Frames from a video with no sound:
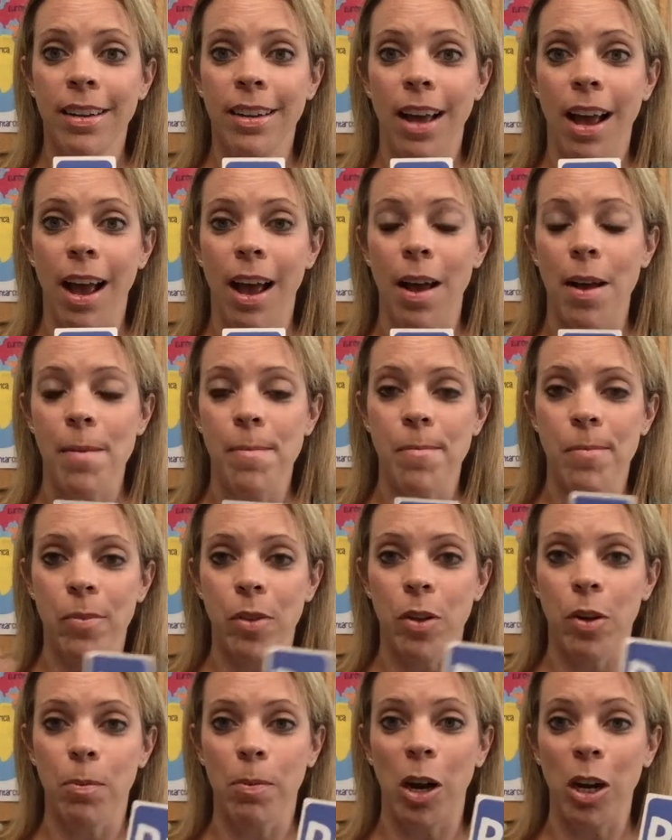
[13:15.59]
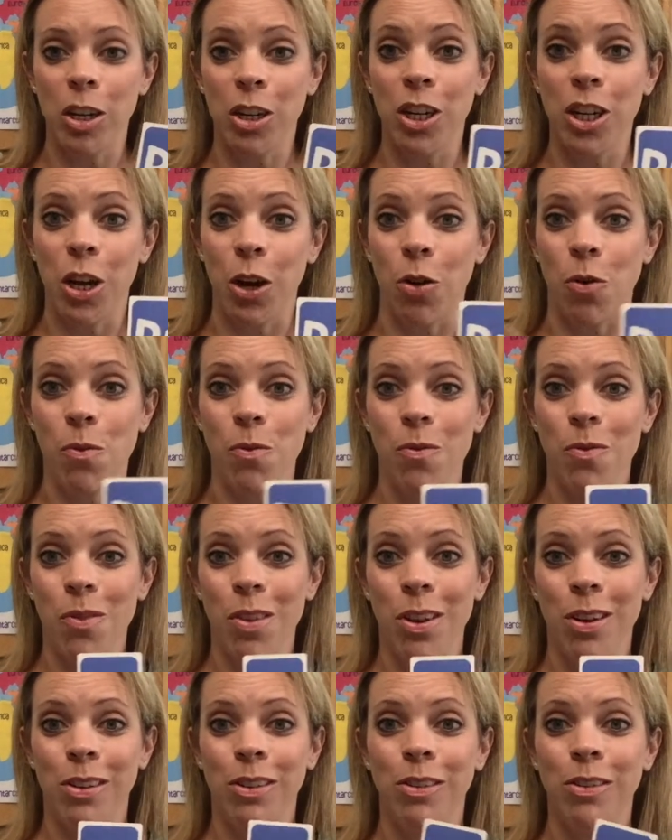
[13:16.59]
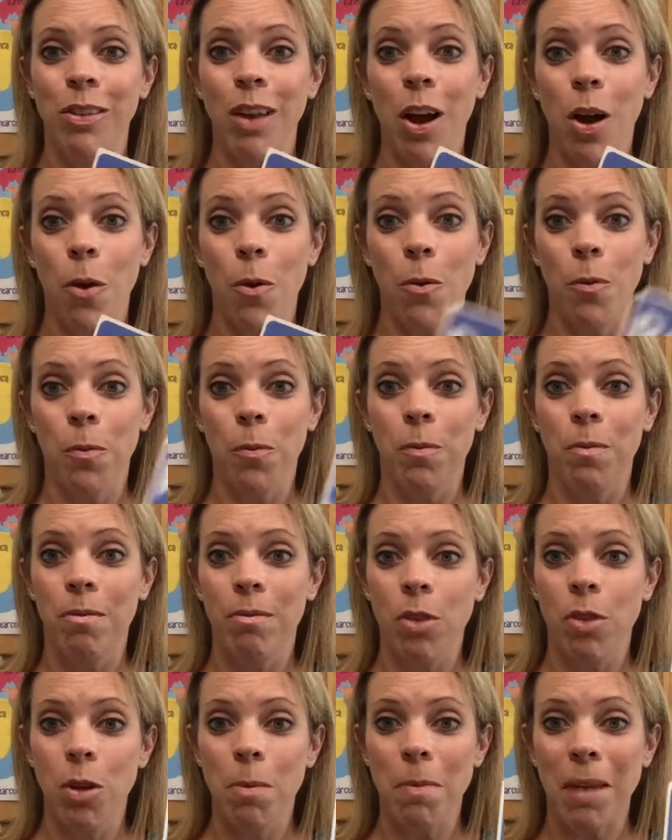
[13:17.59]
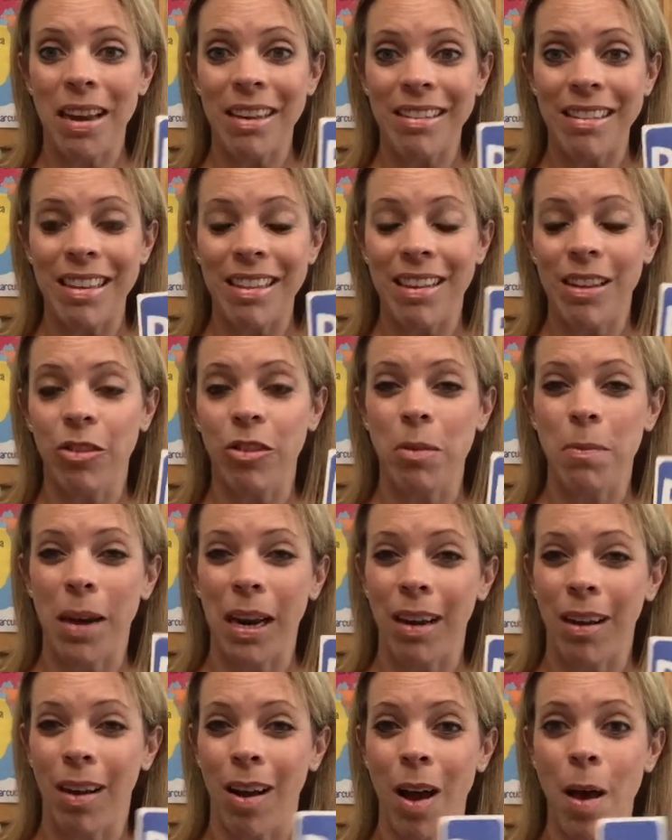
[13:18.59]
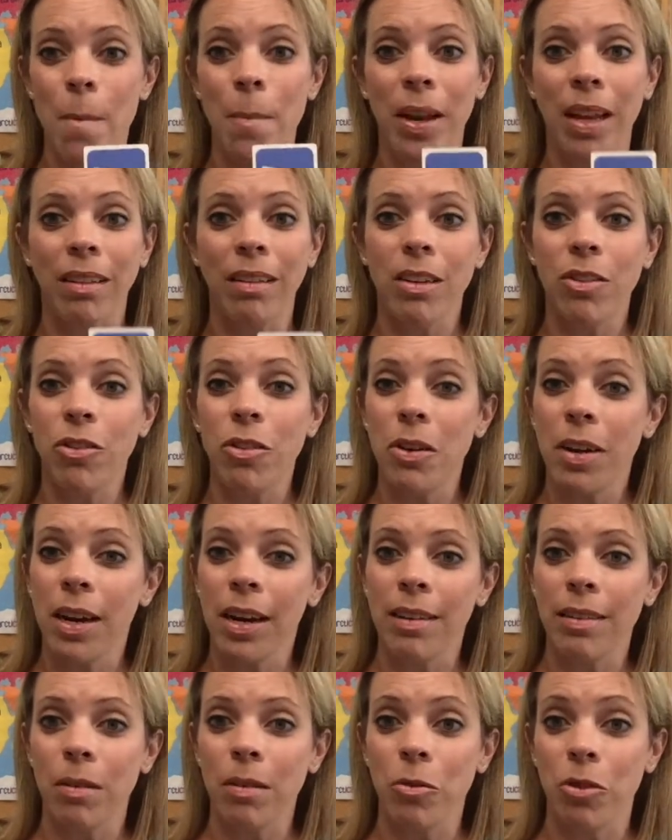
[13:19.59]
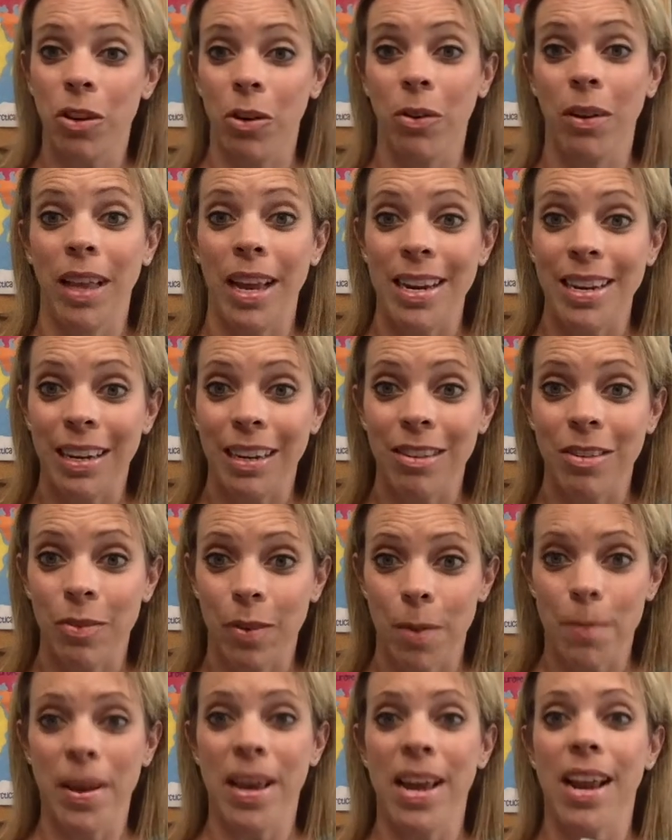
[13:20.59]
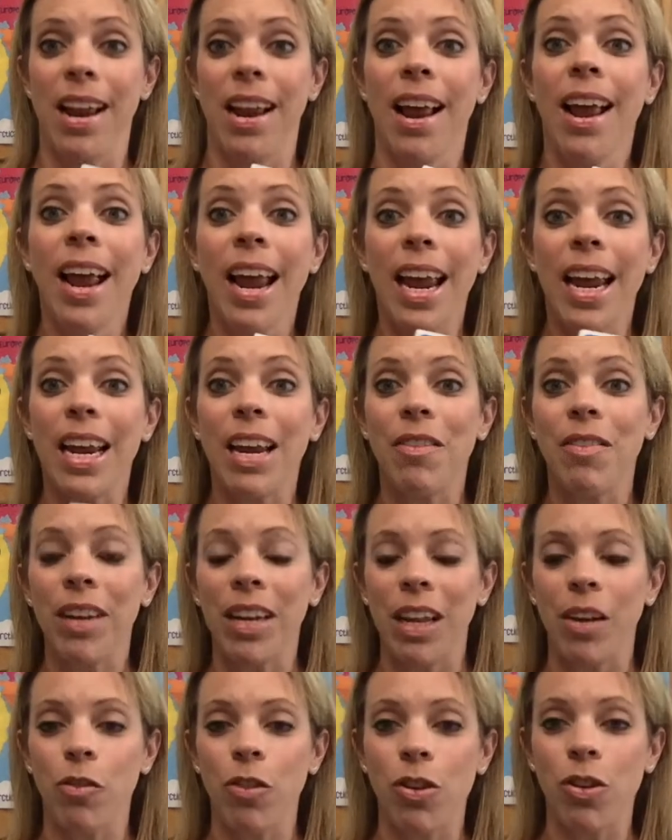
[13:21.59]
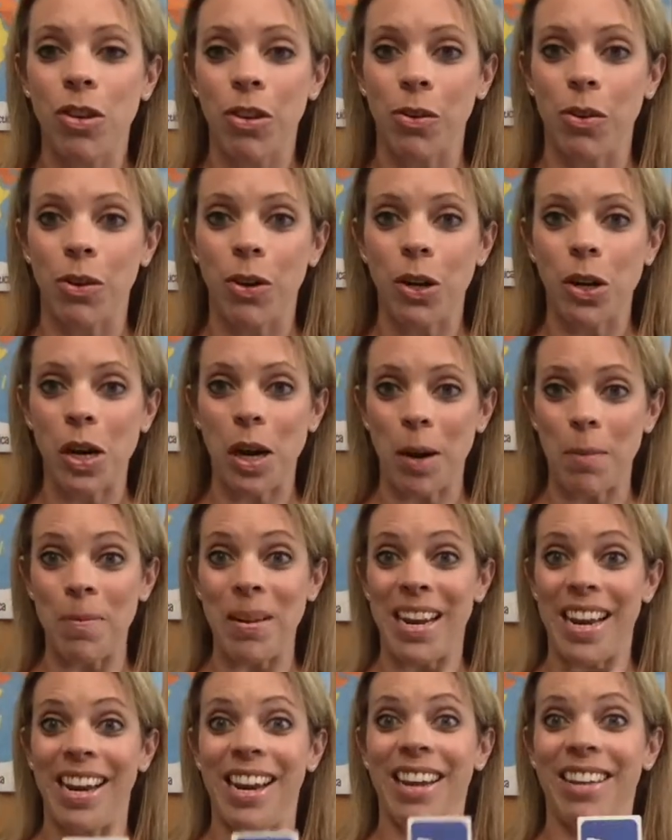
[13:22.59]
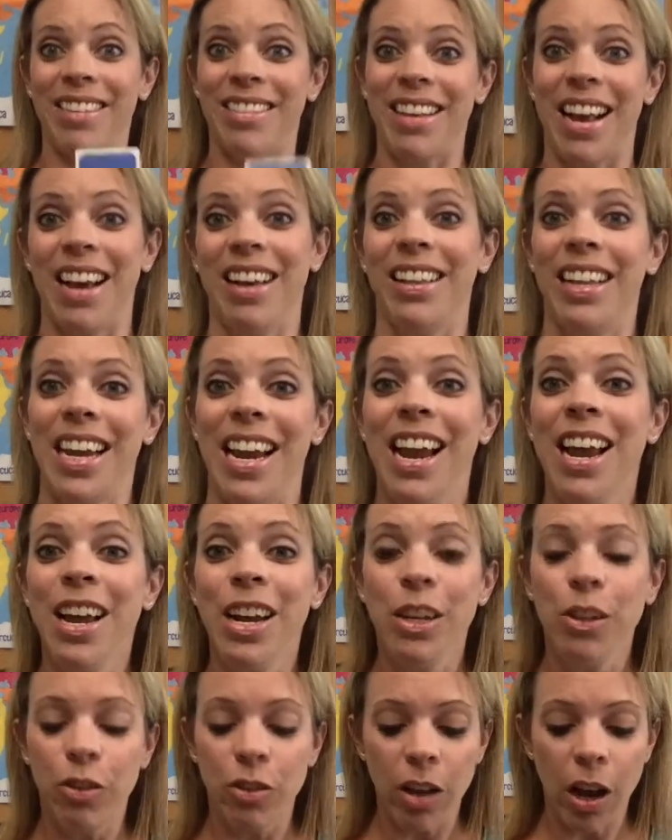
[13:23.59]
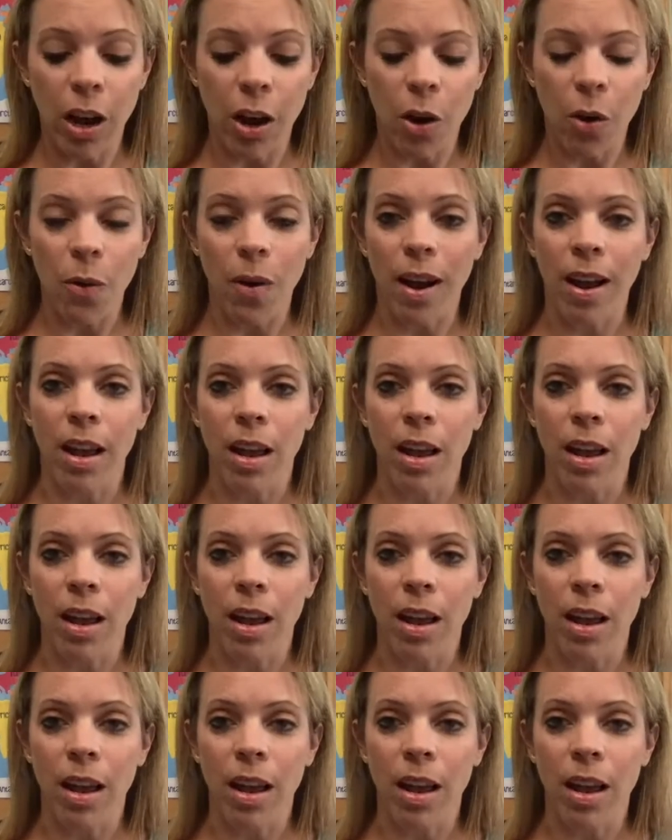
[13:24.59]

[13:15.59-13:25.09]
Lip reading: 2. So you might see this, you might not, but at least you can get some general ideas from it, even if you don't copy it exactly. So